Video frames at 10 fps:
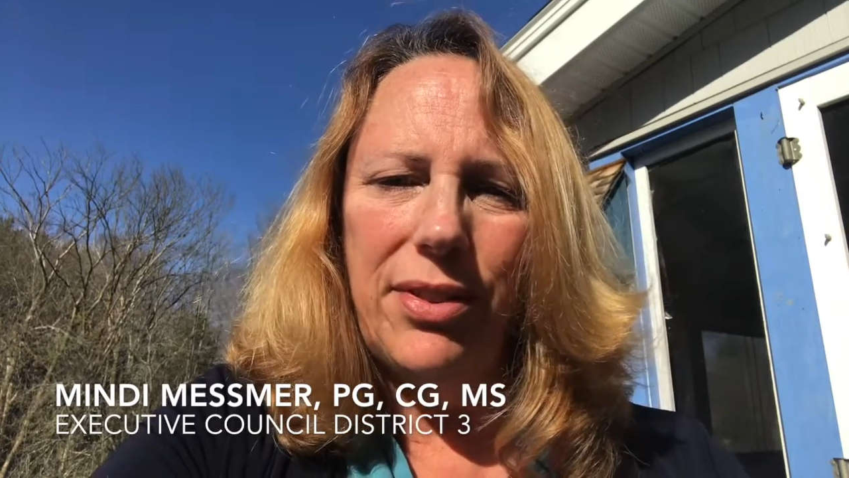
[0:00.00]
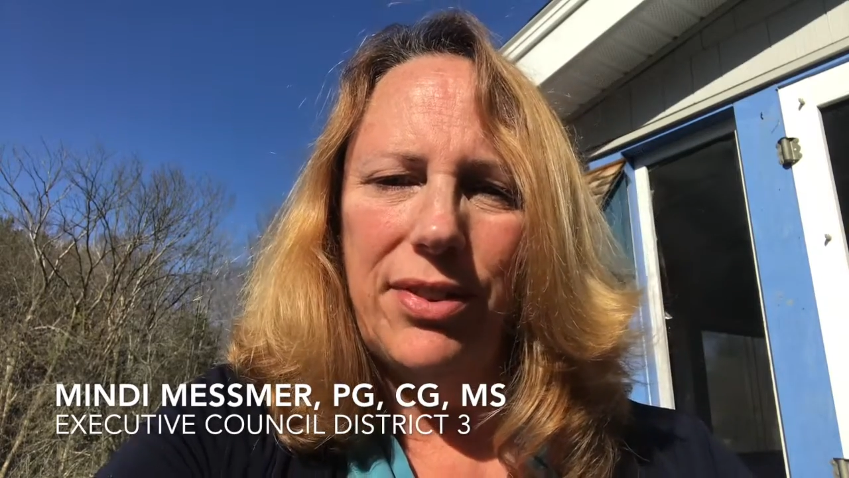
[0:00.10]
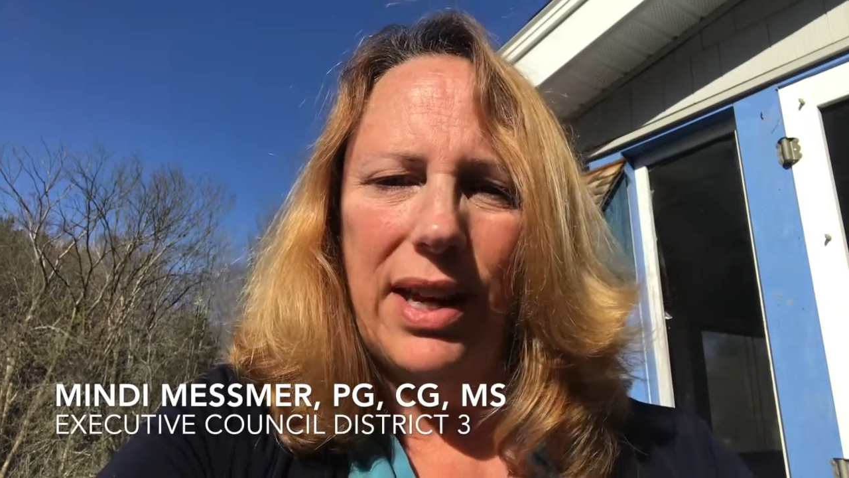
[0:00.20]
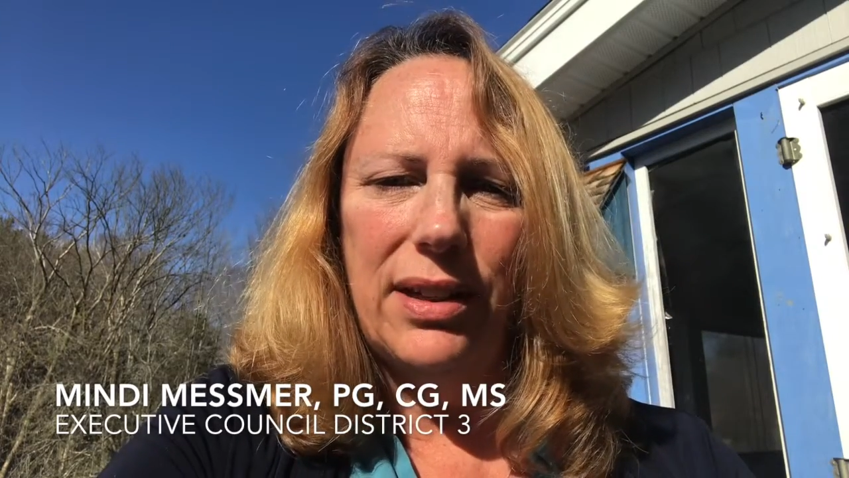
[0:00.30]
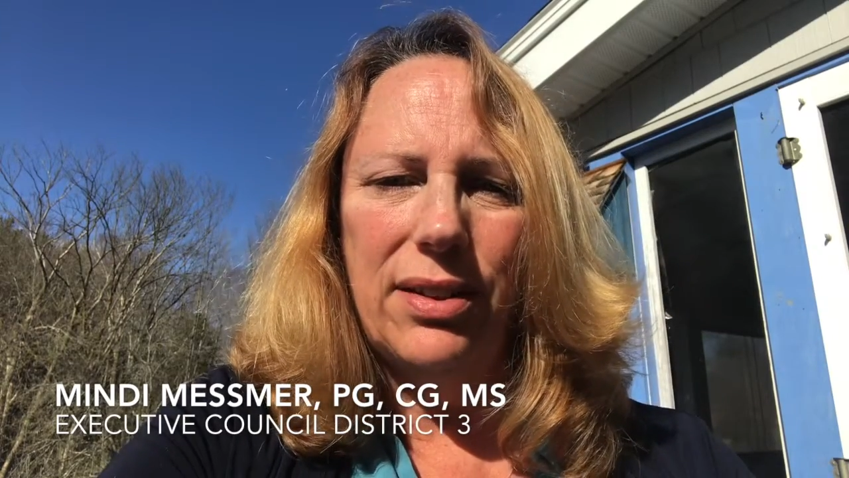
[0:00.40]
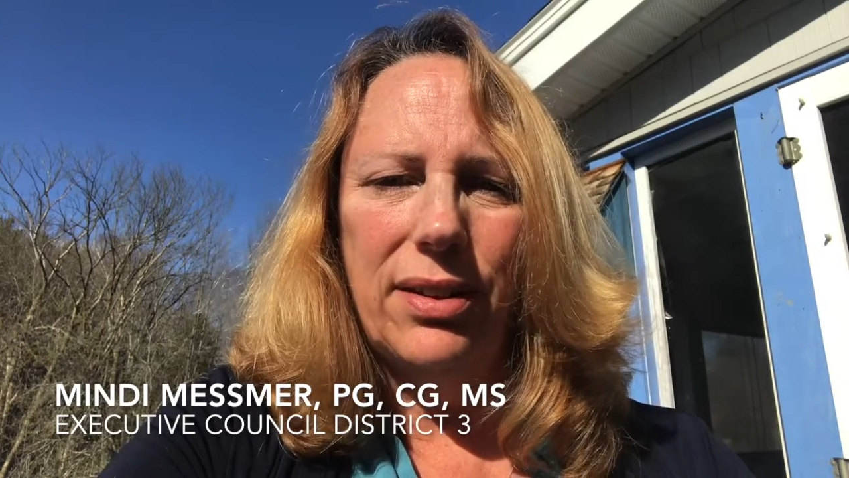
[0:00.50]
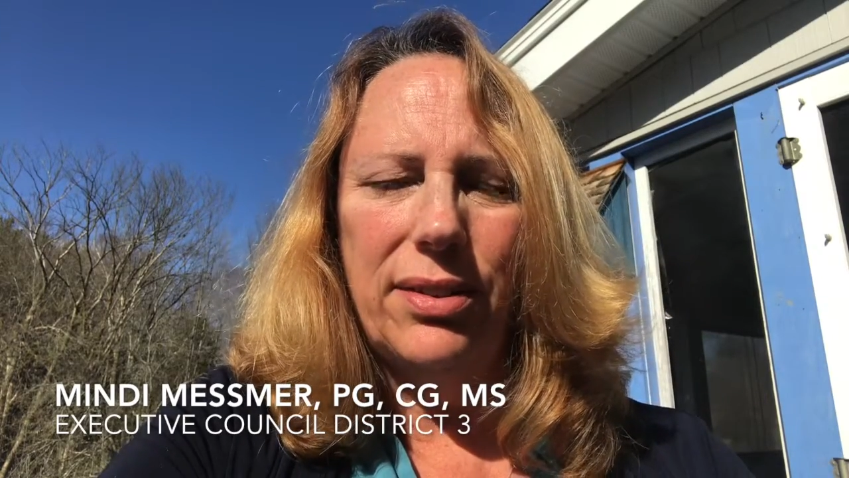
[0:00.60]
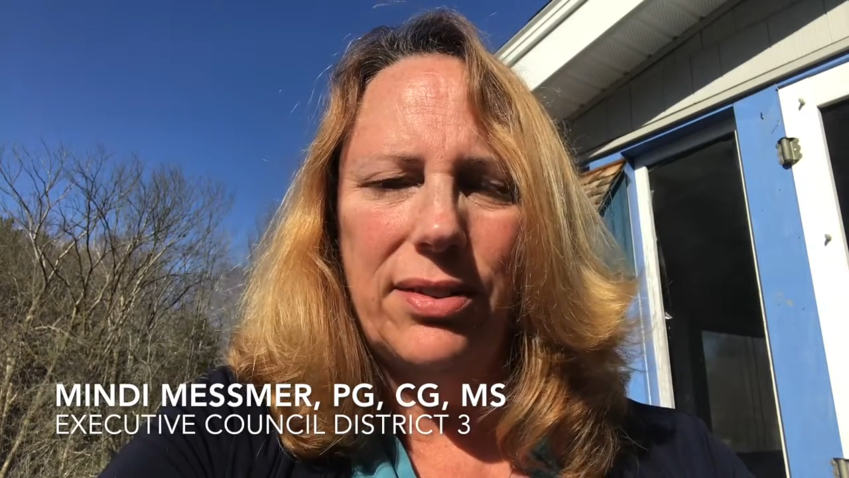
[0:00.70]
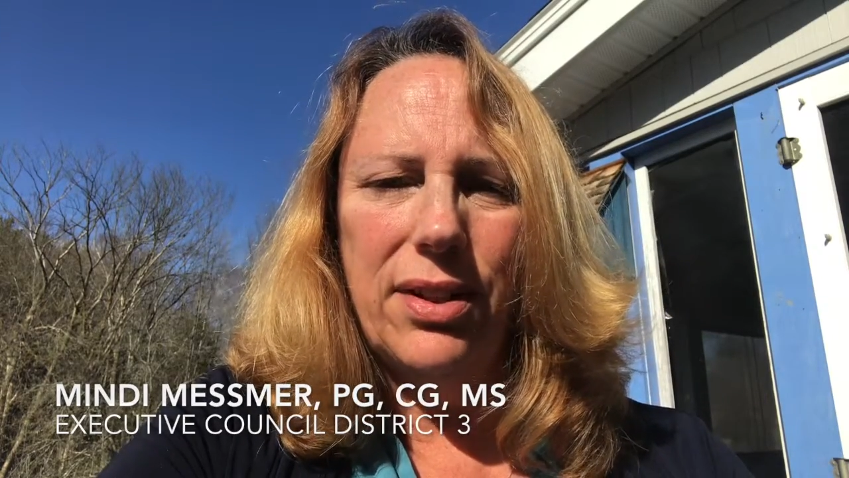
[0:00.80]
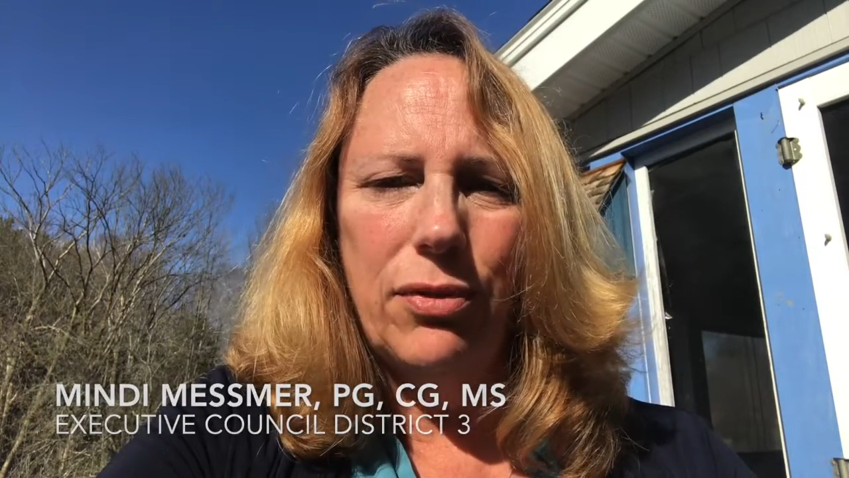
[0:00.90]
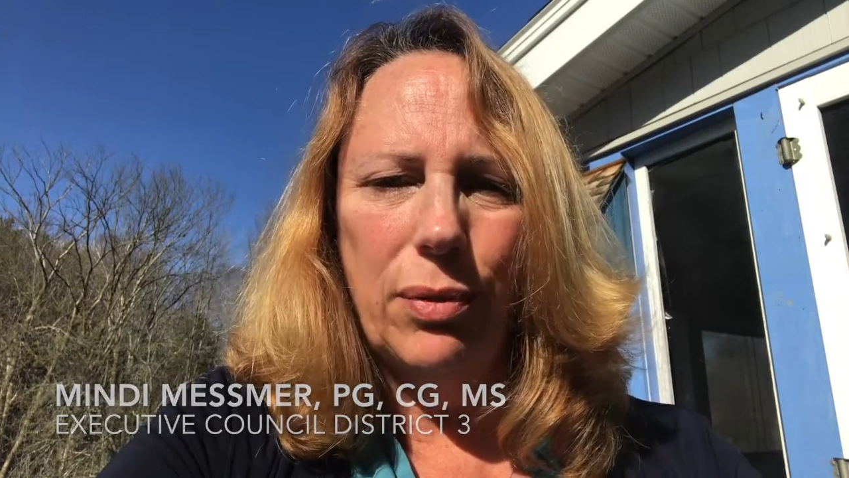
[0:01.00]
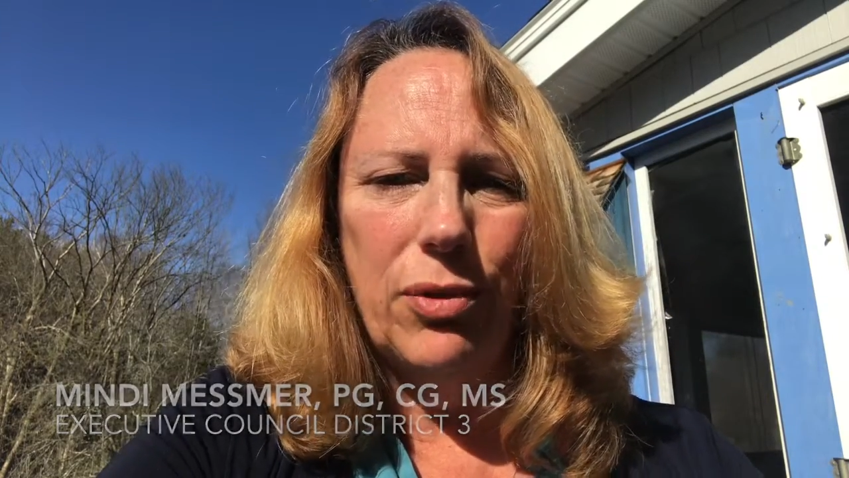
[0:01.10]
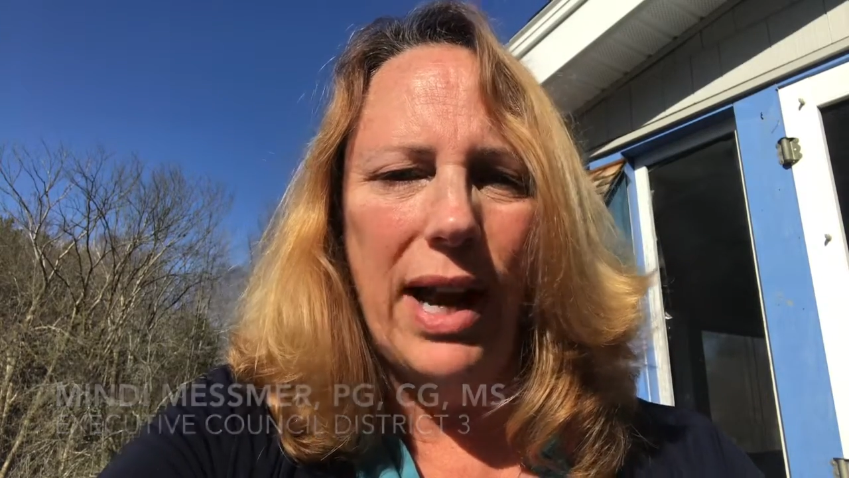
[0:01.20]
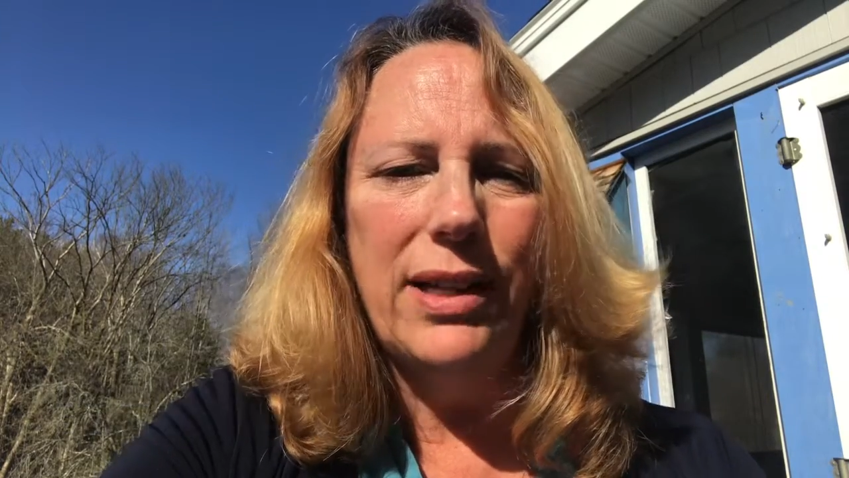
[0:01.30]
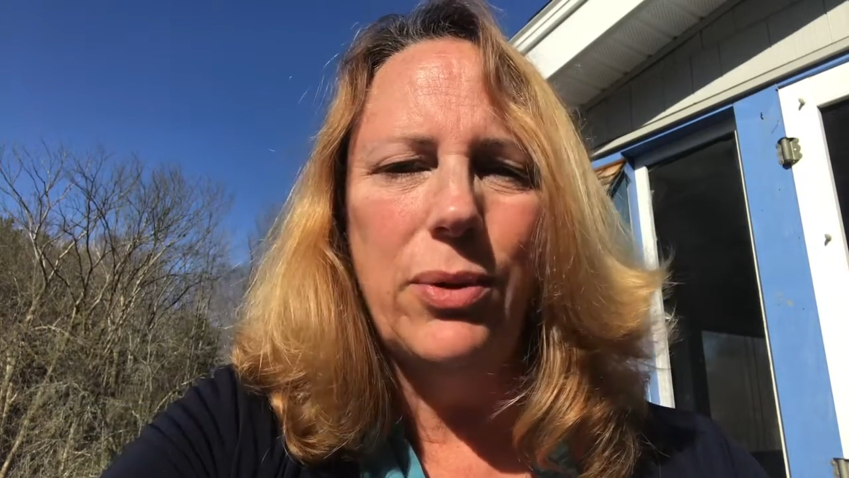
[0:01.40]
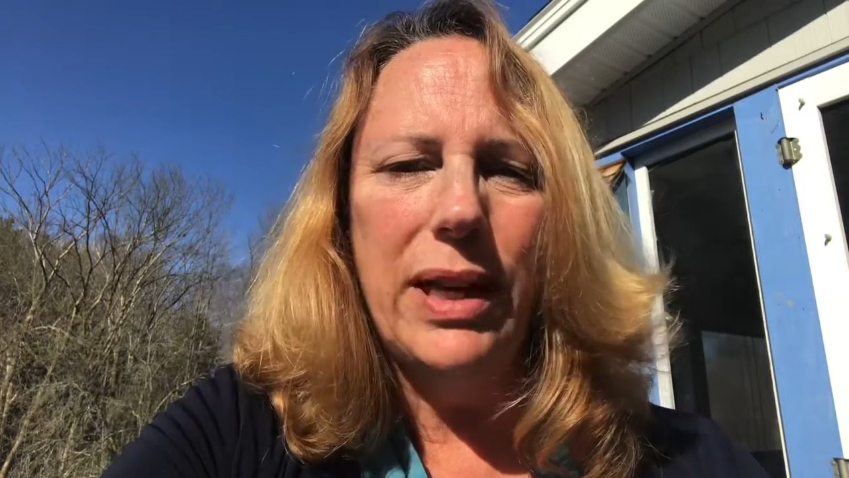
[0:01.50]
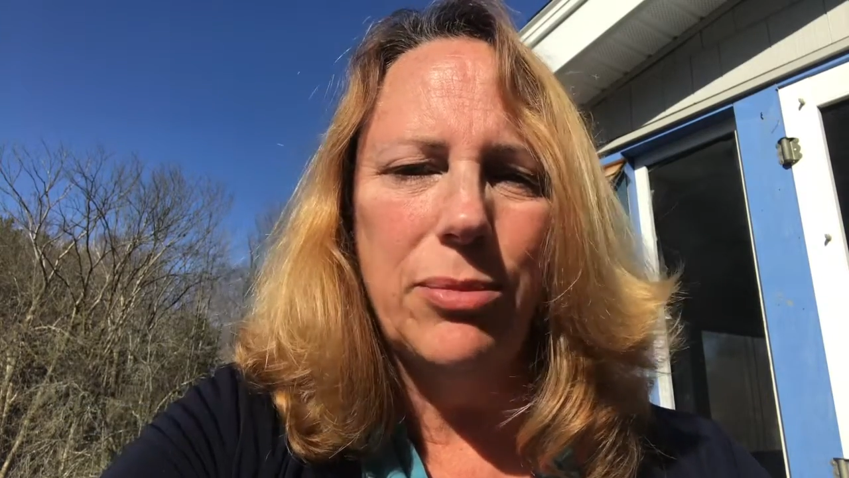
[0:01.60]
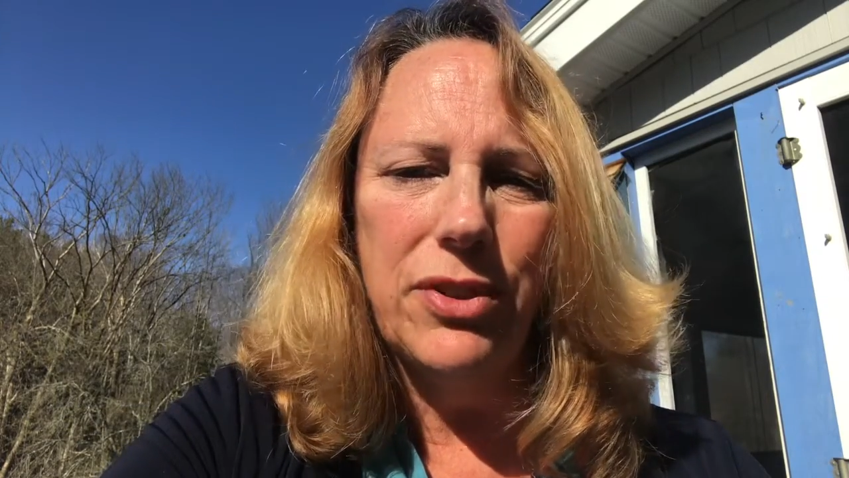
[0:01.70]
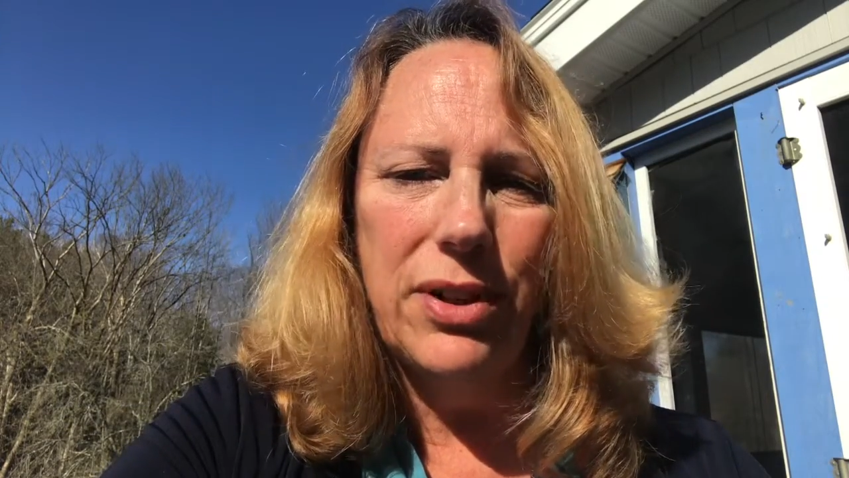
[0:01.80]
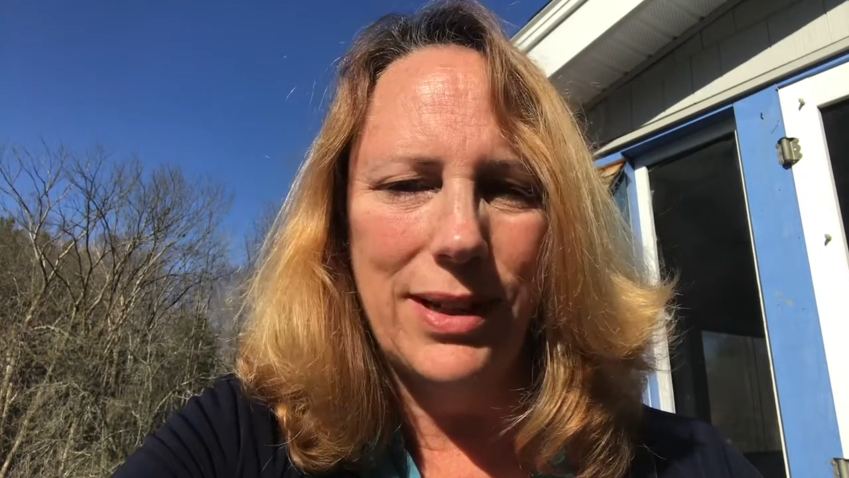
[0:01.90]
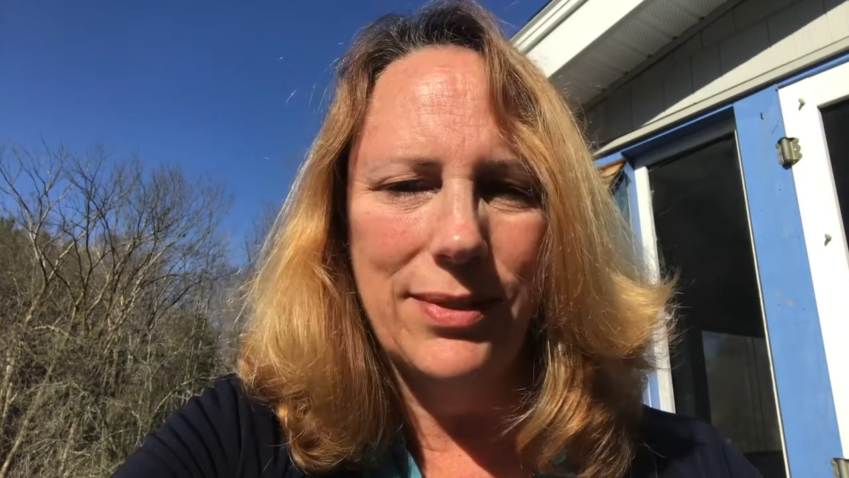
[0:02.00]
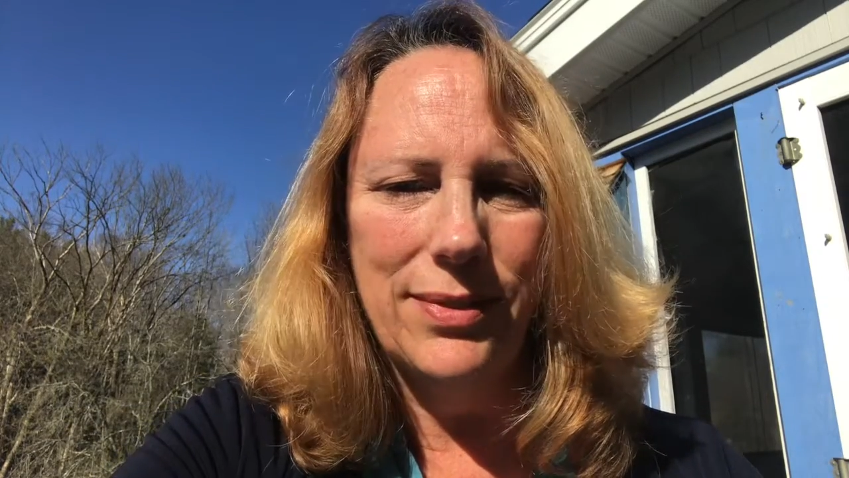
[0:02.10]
scientist from Rye, New Hampshire.